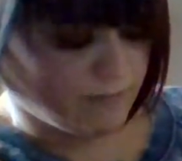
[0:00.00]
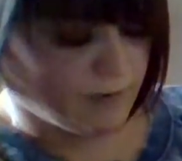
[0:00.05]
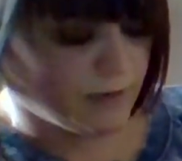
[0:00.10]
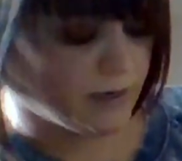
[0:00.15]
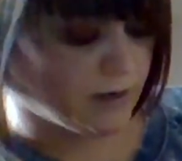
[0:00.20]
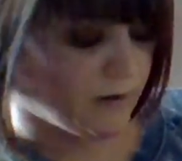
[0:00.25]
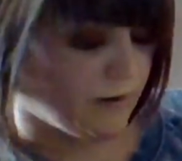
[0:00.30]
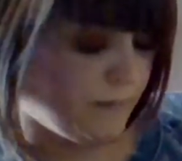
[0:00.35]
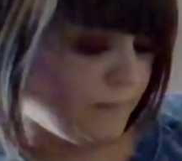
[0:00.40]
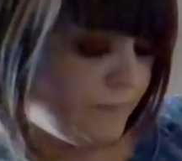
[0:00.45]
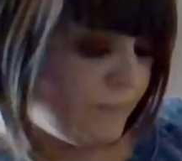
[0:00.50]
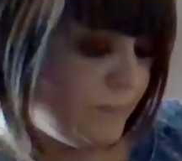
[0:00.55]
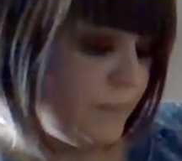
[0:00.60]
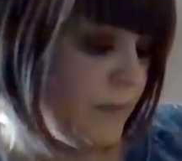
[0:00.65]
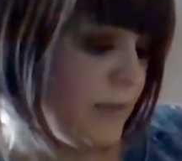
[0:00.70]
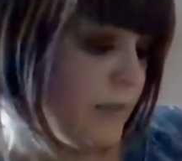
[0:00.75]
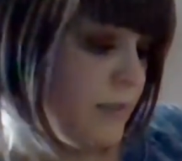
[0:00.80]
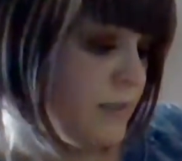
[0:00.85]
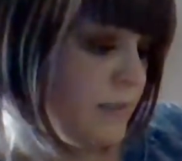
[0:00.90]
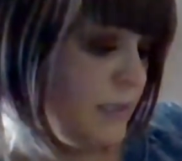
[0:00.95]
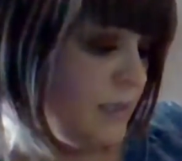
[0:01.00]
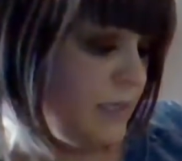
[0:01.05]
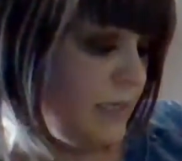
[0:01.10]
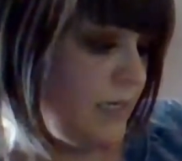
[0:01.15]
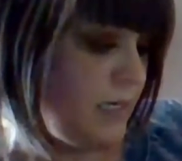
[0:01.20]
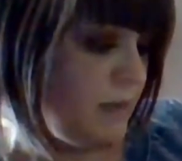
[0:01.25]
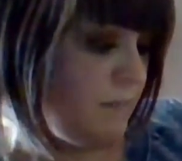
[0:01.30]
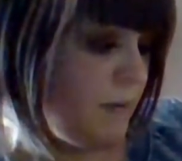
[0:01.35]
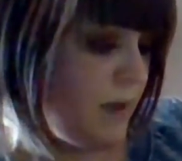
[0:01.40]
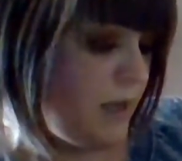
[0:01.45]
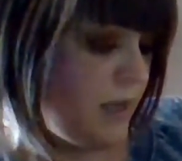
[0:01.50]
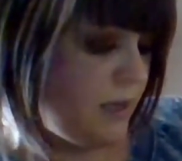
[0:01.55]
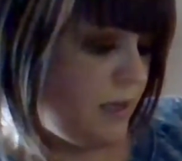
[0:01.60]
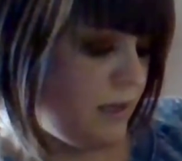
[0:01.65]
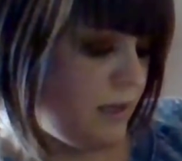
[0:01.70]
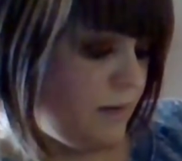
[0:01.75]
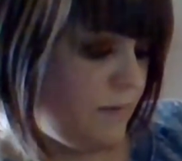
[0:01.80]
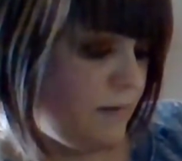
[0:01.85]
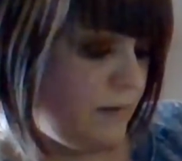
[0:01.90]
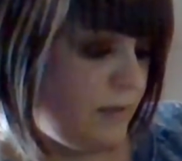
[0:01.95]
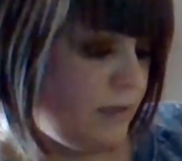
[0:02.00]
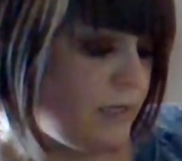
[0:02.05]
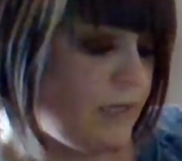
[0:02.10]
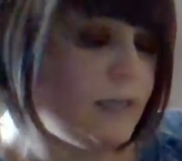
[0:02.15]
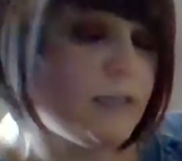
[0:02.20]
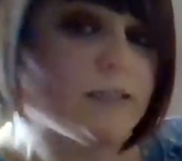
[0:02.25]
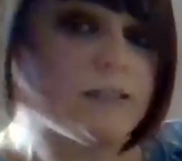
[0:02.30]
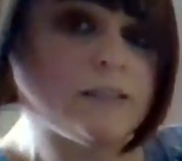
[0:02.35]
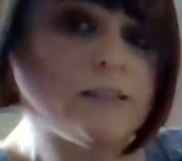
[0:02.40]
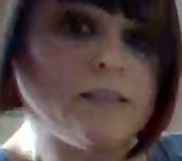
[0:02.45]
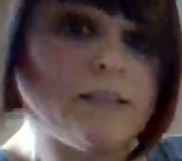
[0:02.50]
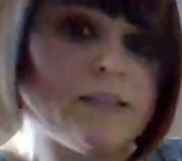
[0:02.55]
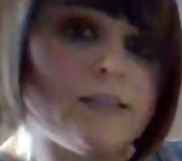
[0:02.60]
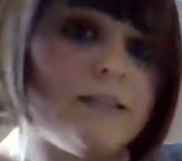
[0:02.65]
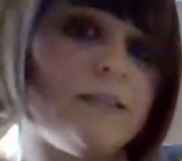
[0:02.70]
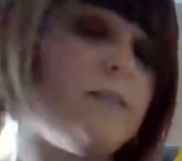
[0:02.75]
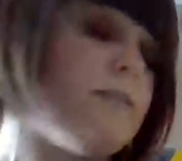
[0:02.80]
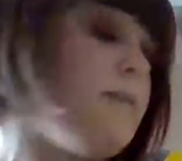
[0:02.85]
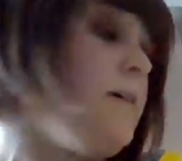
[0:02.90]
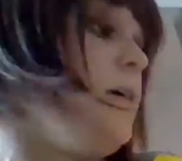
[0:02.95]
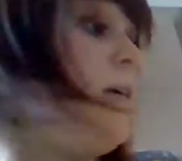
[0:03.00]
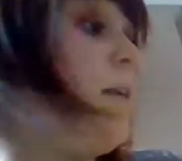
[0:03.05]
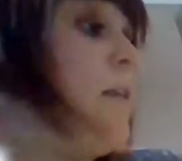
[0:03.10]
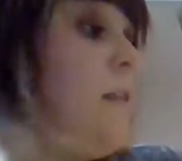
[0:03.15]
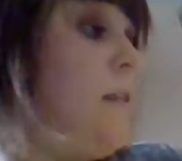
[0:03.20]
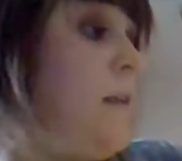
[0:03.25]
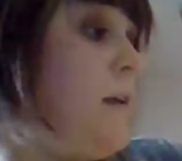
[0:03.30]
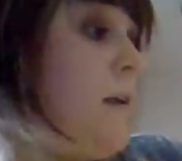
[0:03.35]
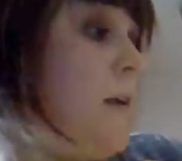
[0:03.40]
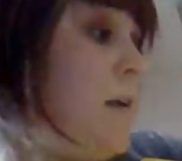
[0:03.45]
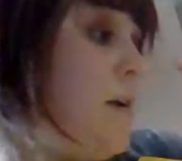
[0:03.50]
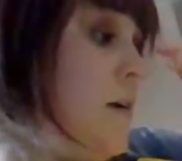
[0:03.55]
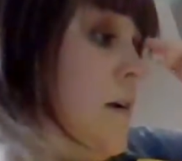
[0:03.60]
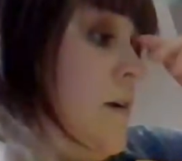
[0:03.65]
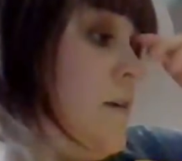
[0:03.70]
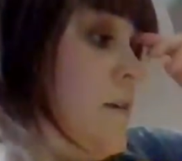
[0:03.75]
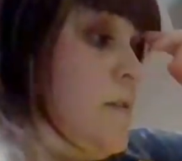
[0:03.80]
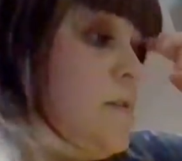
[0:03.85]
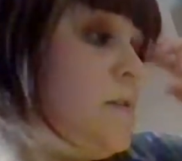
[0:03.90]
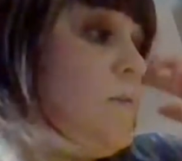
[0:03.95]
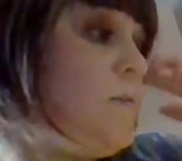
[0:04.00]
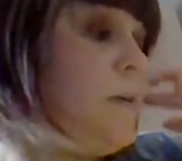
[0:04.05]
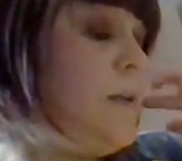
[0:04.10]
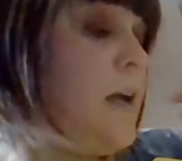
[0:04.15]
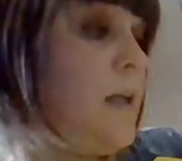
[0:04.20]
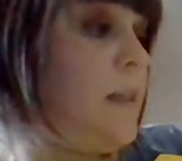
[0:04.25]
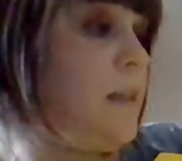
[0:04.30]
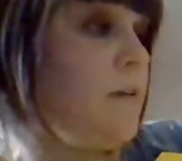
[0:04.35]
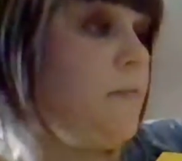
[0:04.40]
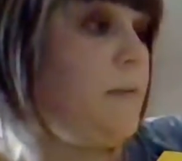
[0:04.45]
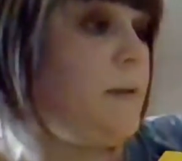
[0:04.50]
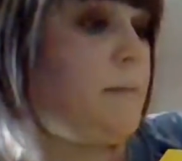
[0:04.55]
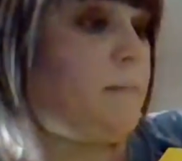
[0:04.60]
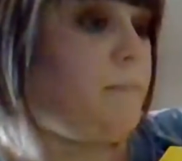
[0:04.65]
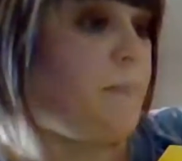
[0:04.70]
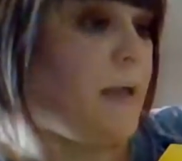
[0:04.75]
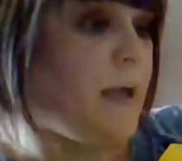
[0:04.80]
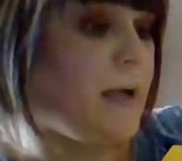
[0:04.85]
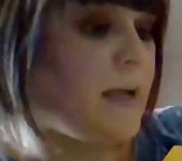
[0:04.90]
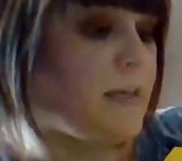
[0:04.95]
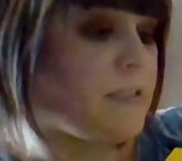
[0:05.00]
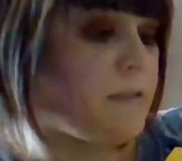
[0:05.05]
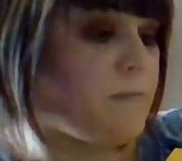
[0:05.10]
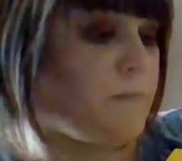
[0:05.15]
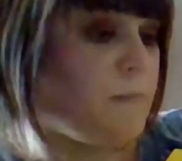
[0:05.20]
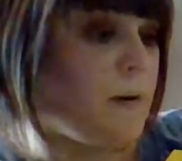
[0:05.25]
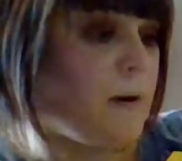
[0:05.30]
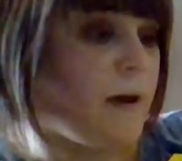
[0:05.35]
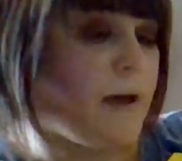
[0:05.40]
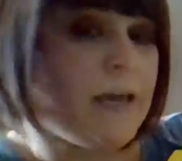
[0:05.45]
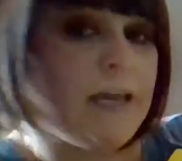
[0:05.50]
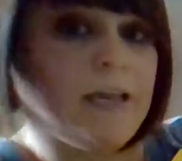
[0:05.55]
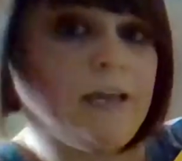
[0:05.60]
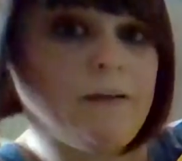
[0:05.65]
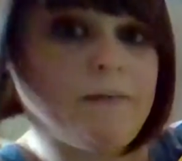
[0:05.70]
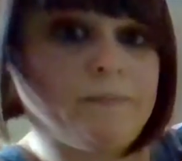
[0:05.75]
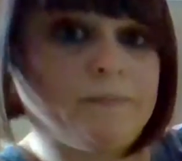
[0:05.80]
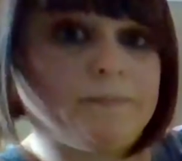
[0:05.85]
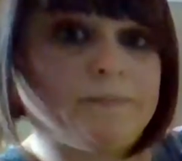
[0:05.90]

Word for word: here," said Ladybug. "He doesn't sit still." So when Elephant passed by,